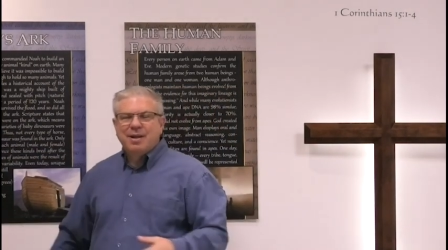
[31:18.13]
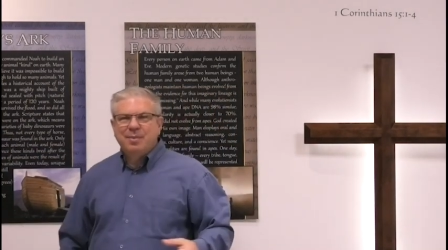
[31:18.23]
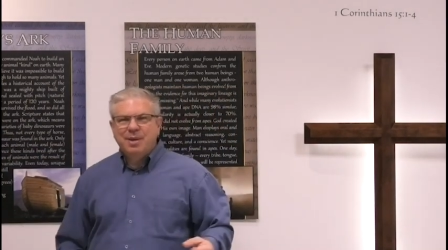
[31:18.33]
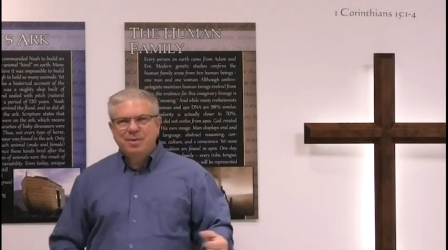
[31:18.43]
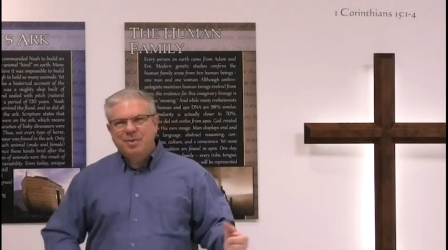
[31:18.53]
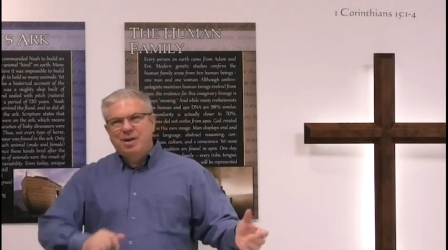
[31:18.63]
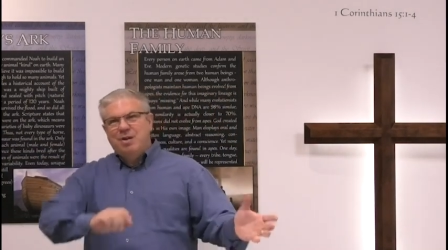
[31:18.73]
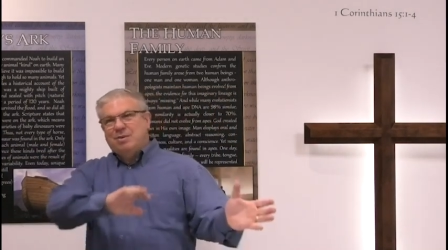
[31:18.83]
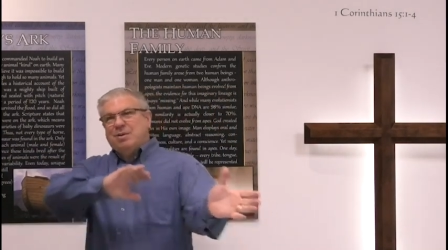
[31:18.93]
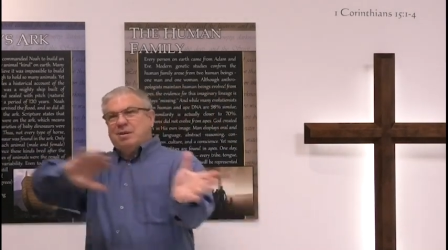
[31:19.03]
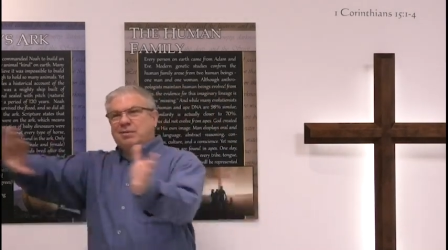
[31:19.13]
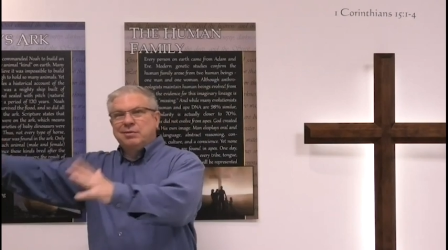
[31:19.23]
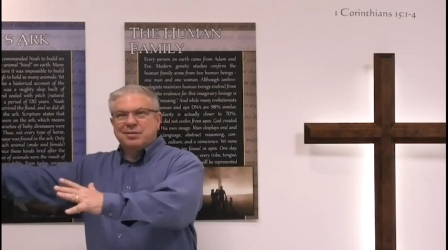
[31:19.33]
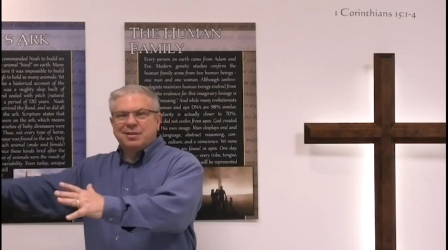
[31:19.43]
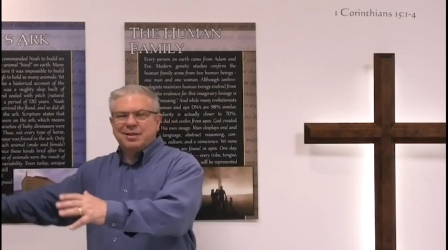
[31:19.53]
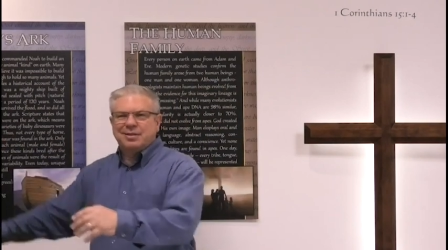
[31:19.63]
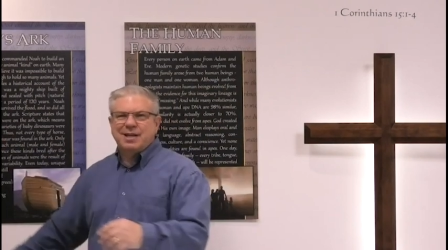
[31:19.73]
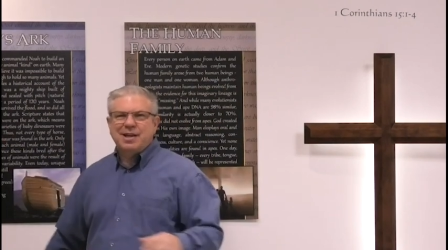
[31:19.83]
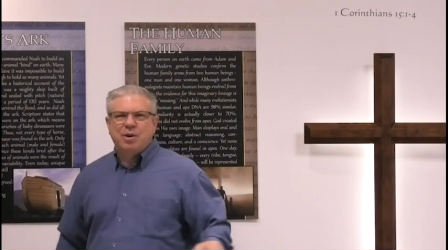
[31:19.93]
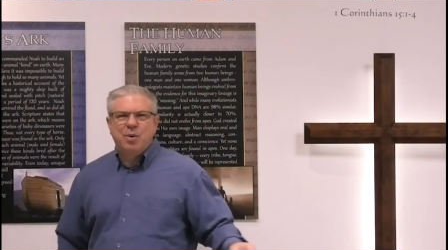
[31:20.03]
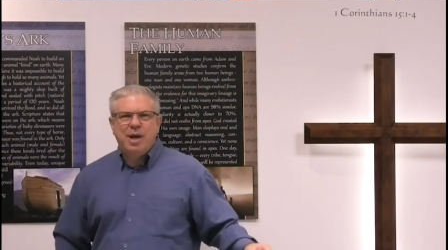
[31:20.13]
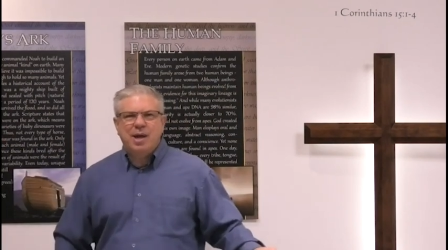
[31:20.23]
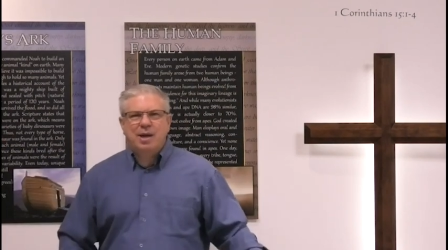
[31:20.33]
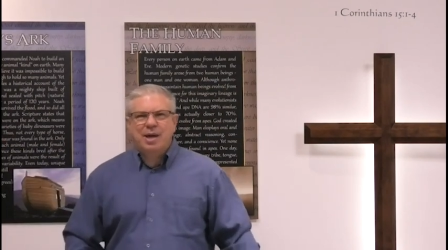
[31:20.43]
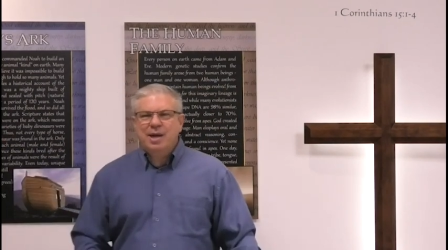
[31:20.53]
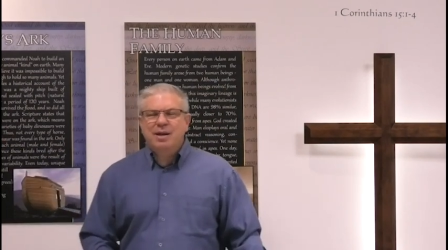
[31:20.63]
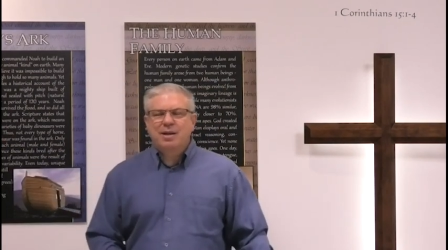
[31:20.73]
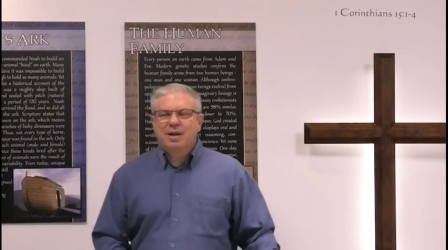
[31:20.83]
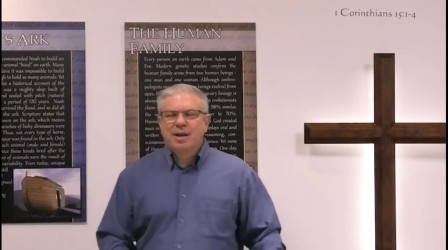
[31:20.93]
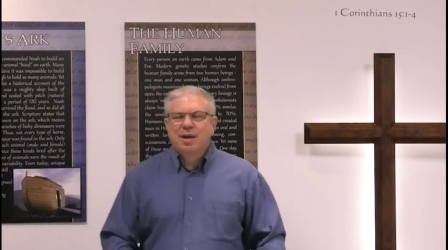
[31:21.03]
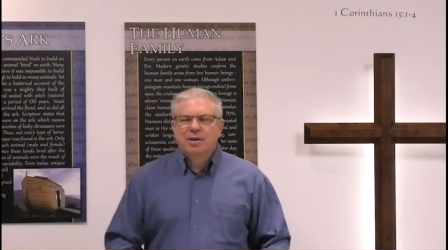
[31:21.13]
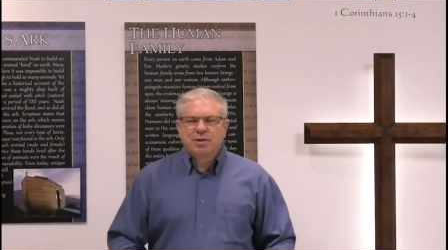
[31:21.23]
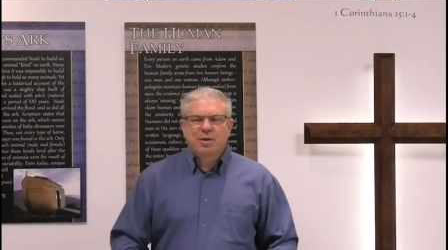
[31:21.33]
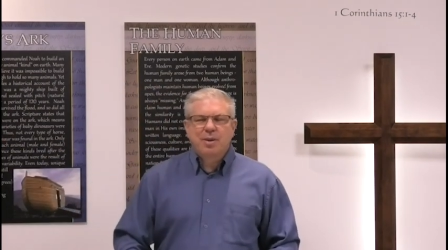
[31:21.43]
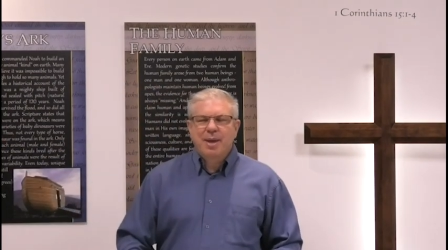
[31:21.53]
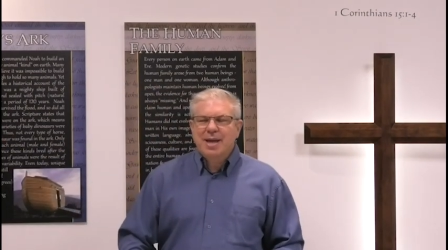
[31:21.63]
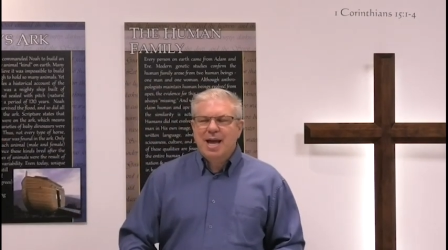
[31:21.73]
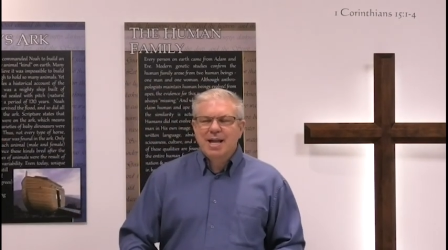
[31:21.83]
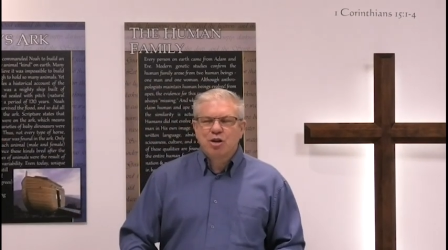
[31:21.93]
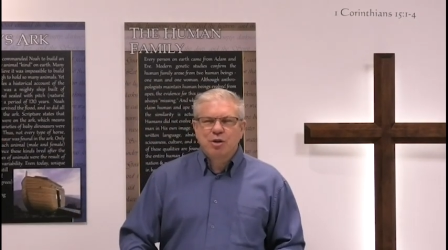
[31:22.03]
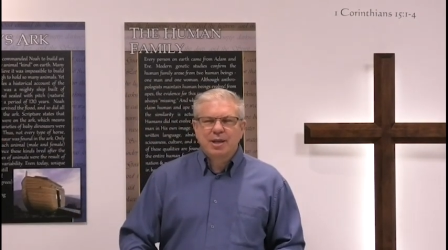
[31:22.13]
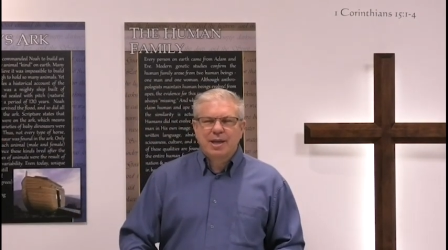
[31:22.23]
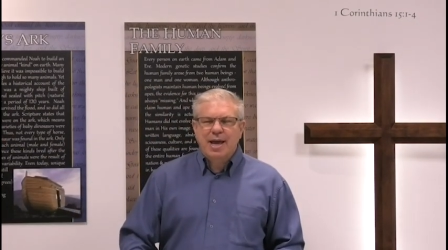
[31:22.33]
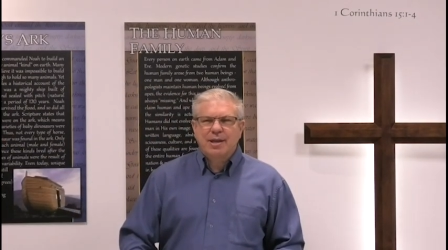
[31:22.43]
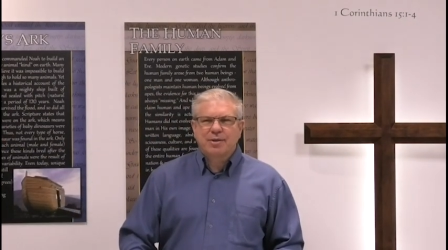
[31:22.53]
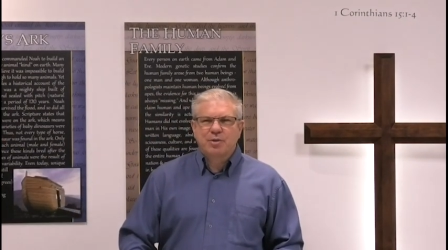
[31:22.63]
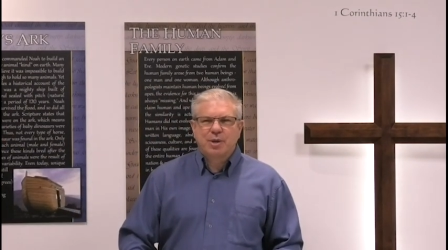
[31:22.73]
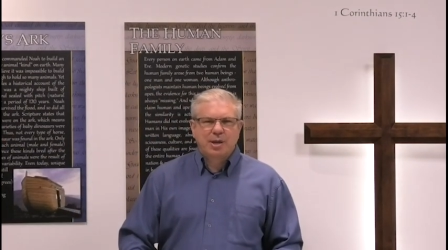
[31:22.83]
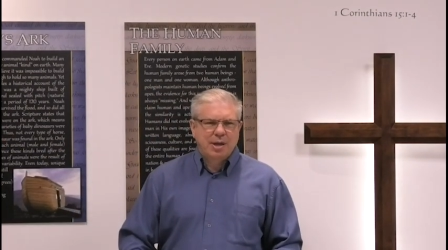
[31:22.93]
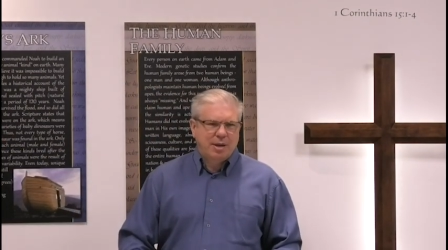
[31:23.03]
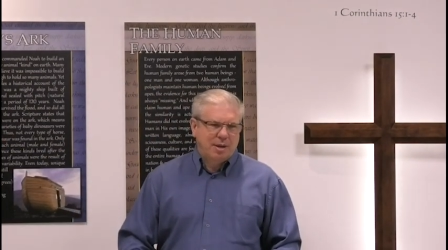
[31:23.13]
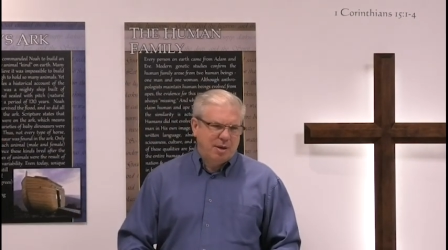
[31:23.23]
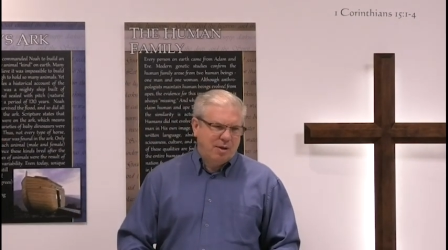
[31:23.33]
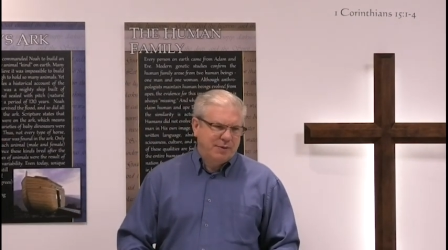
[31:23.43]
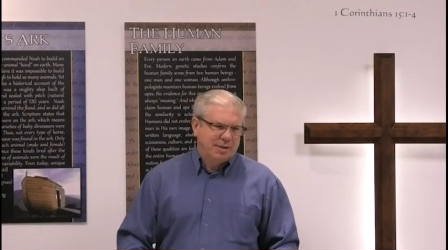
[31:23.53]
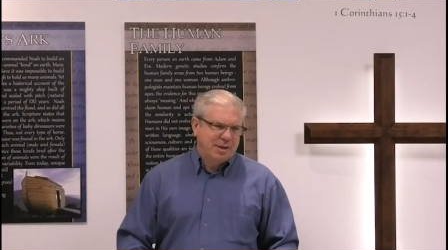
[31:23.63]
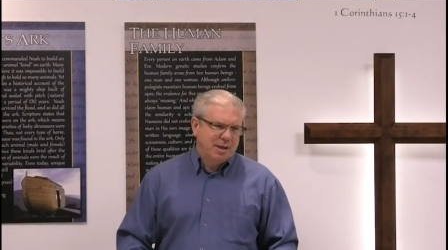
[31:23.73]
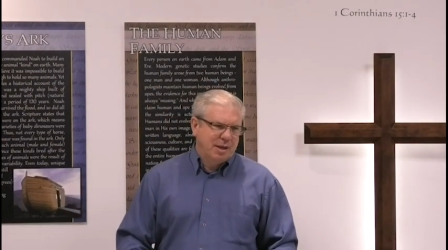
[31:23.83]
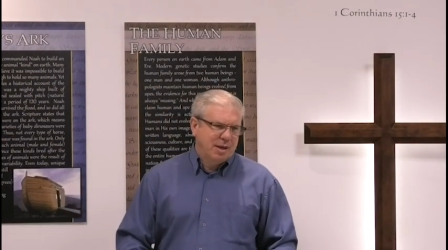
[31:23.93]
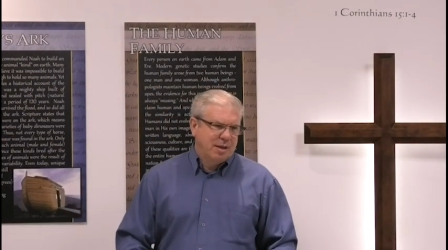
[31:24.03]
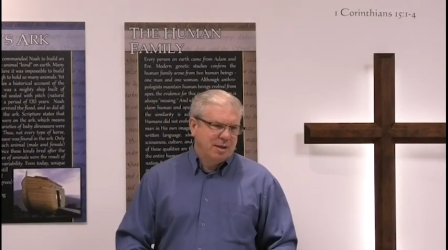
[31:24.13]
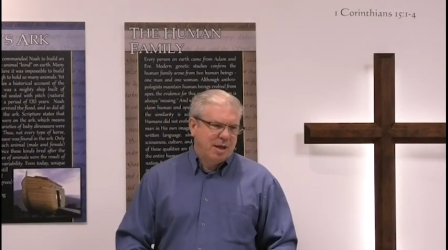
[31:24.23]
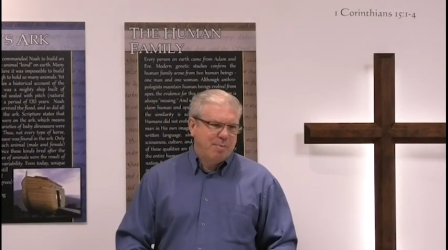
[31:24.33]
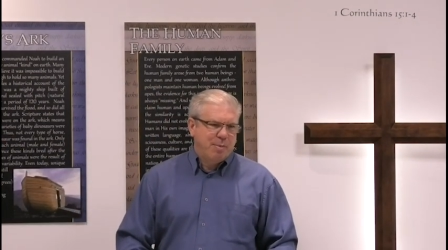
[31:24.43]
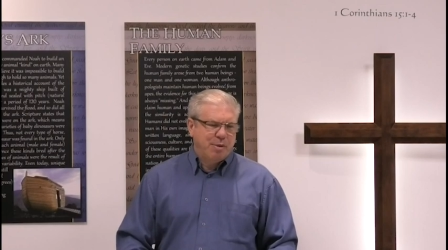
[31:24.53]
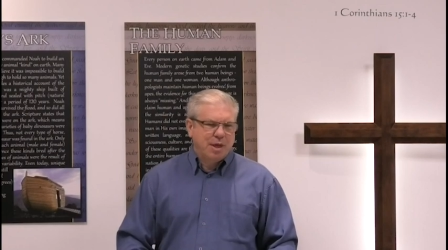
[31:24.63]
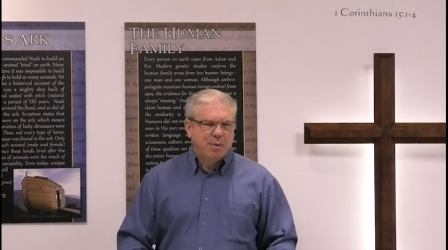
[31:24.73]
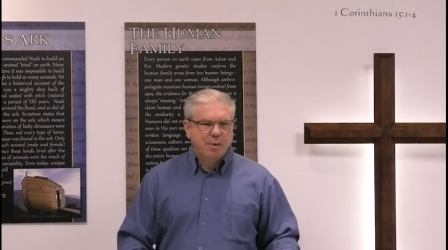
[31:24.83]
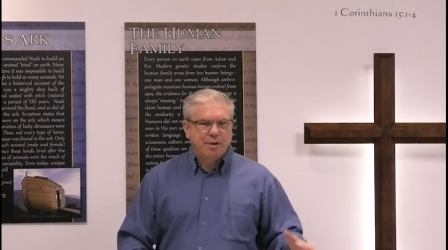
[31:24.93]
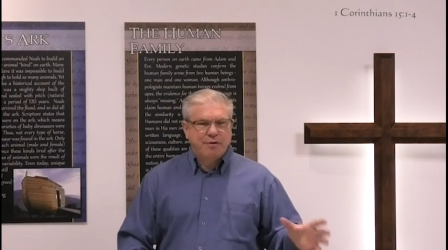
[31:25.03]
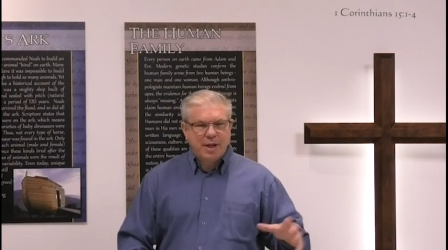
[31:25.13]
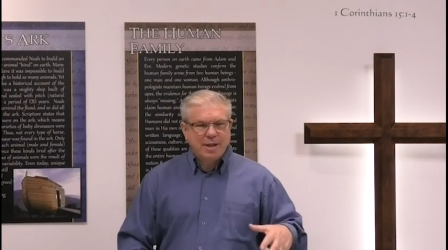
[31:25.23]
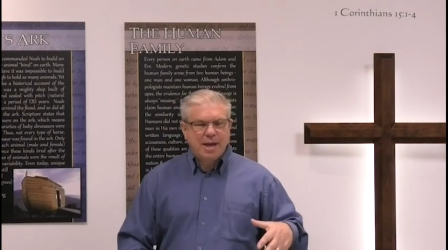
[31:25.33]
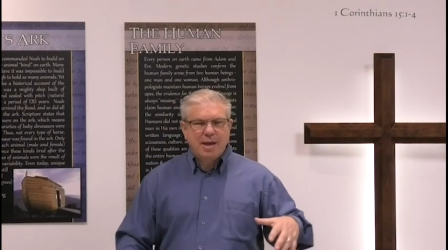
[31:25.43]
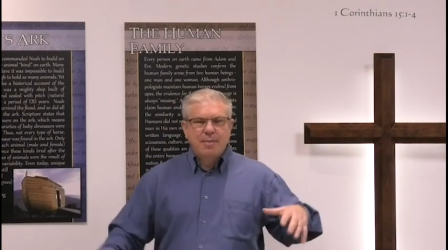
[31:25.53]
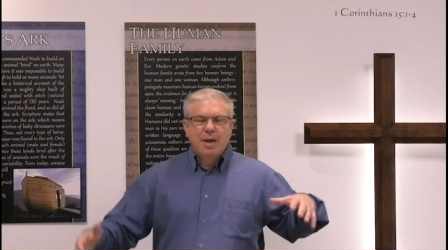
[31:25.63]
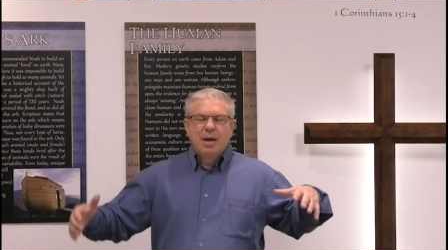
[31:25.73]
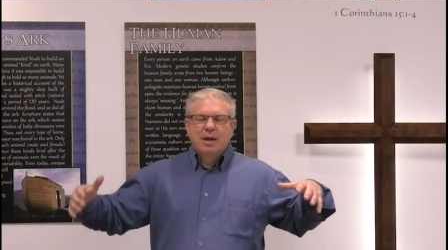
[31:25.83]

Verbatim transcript: I mean, we know it was like, taken away, hidden, so that mankind couldn't get to it. And obviously, uh, a lot of people think when the flood came,